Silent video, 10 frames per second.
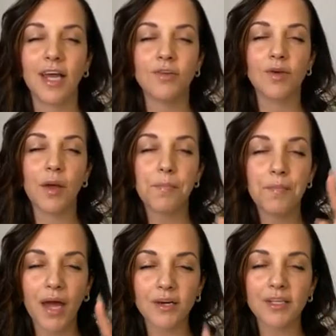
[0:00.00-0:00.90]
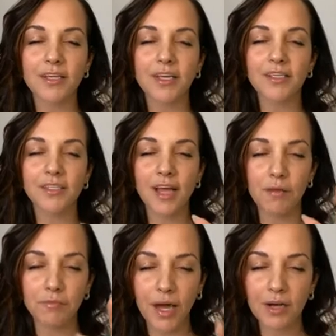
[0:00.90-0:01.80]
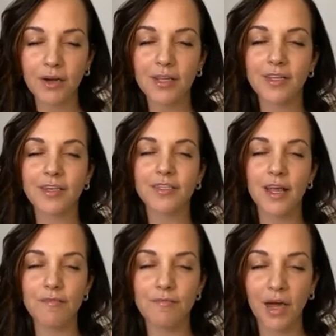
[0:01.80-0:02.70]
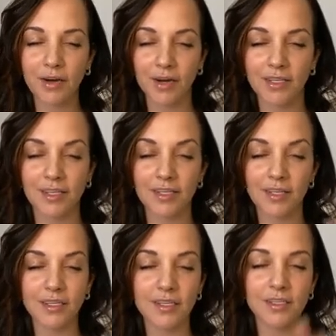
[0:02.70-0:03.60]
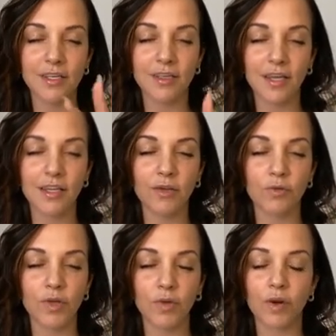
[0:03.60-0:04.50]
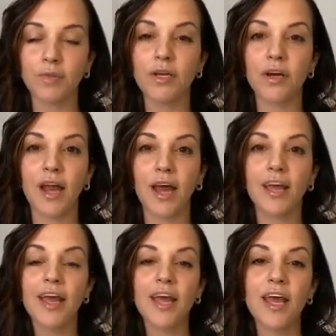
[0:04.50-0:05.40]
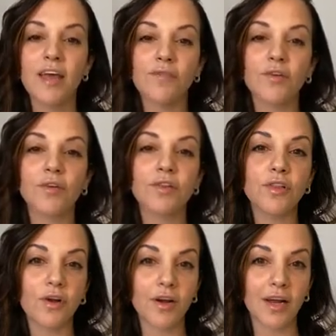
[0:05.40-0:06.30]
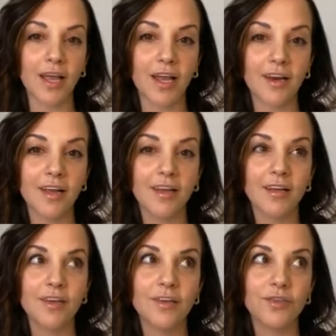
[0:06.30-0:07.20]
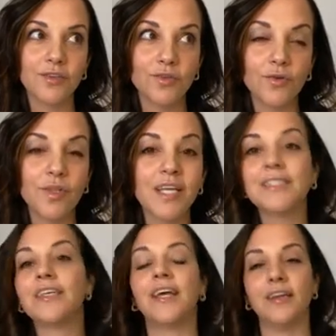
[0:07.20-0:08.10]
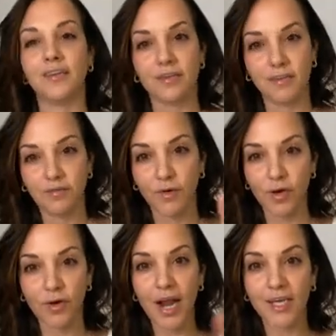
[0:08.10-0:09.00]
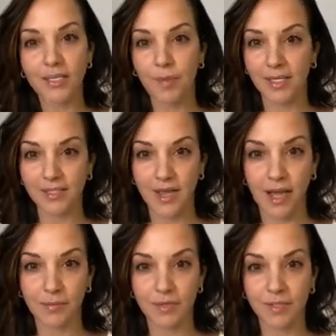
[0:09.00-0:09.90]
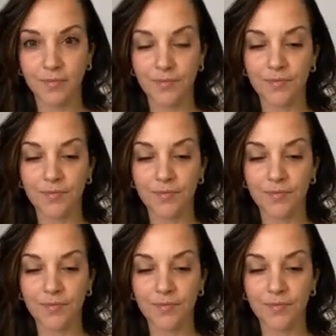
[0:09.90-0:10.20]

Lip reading: And you get better at this and better at this and better at this. And this is the thing that you really want to be good at if you're learning to listen for your next best steps.